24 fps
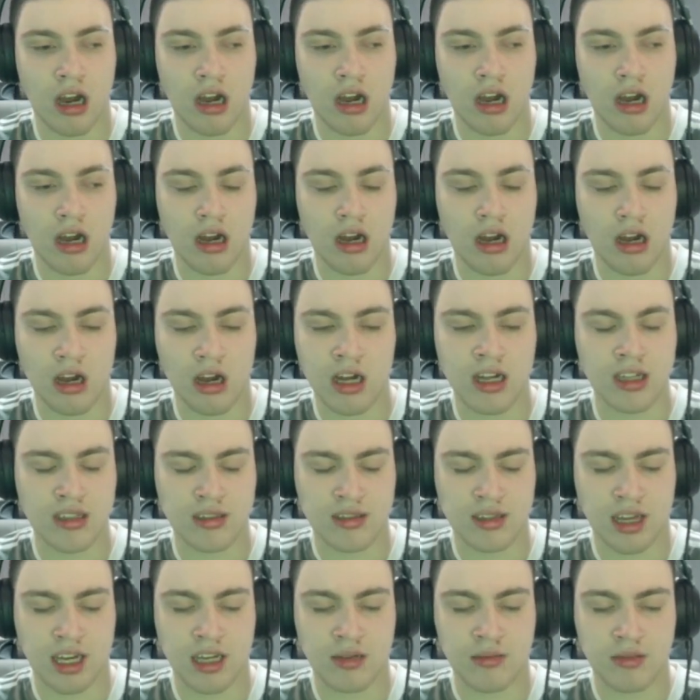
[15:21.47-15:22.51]
Yeah,
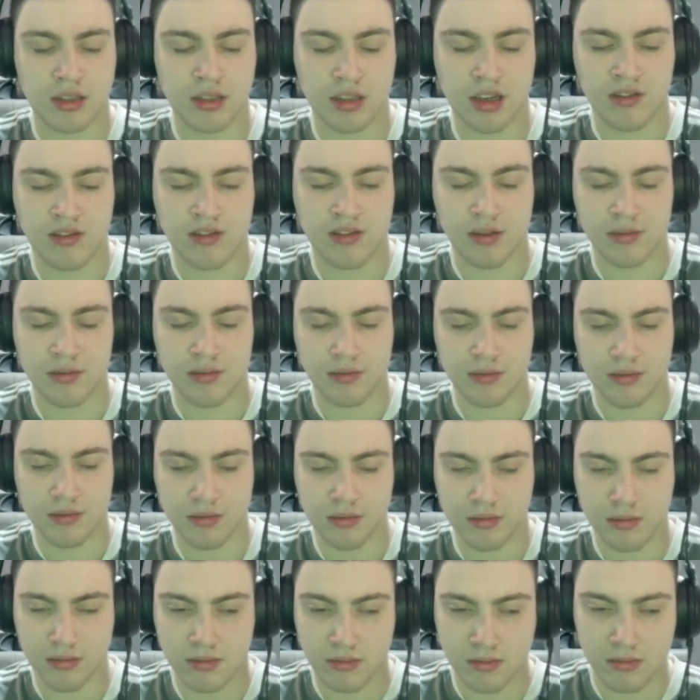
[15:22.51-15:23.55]
I was actually
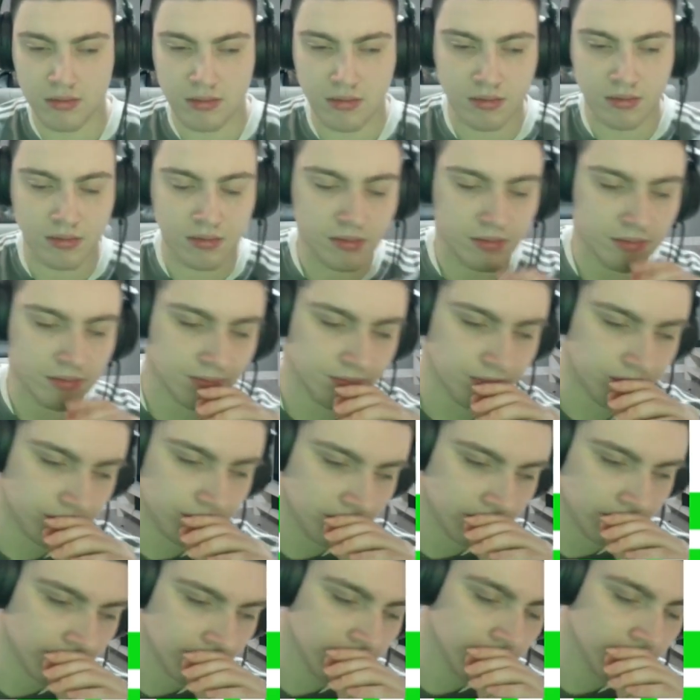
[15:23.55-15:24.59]
thinking,
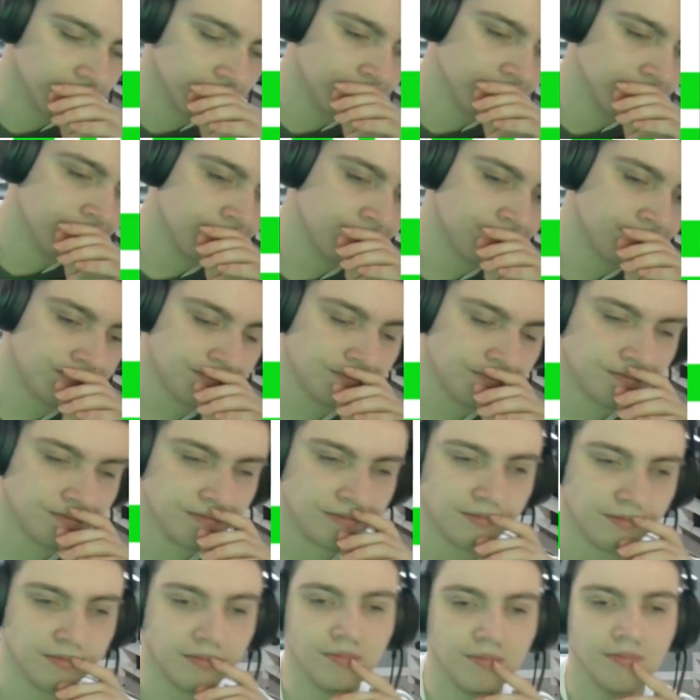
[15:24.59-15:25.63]
Watson, I
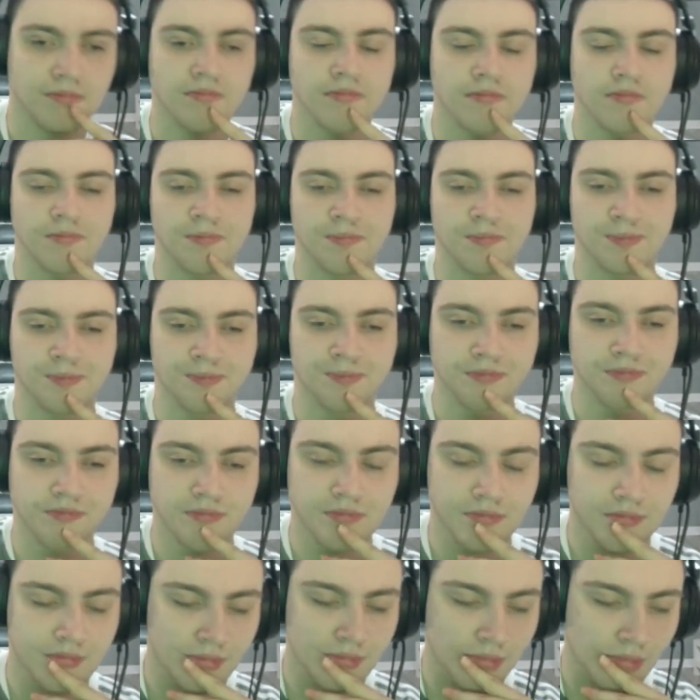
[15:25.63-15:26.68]
wish
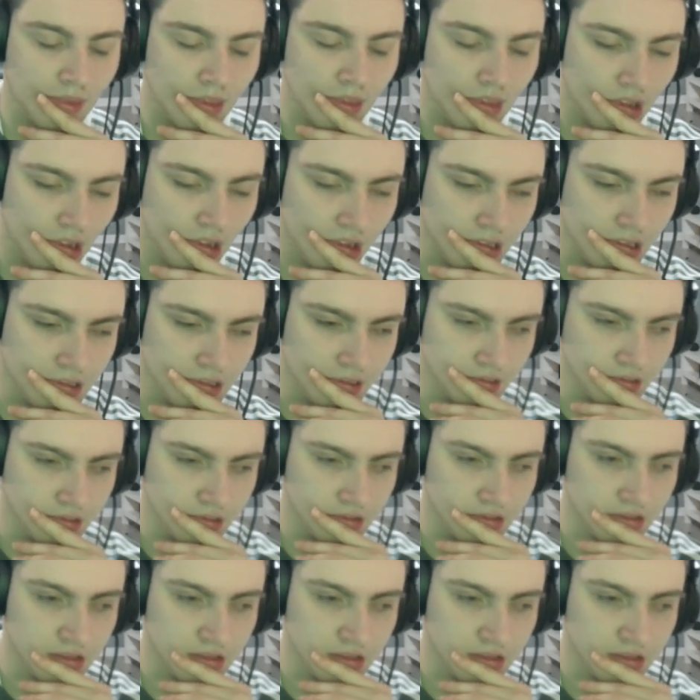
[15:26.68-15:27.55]
Bernardo was fit.